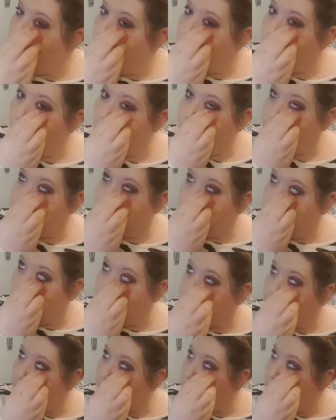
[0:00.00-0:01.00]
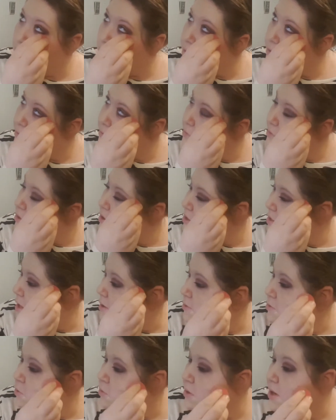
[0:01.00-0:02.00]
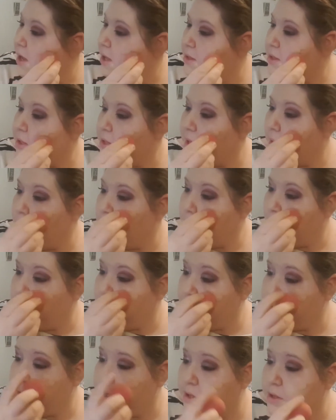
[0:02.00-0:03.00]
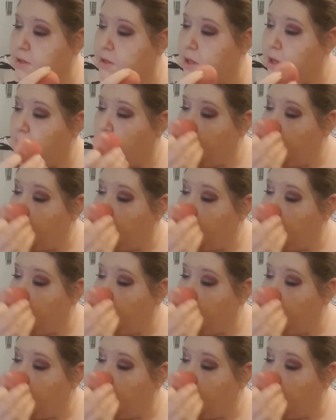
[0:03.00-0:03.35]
I had to take it off, because I was going out that day with my friend.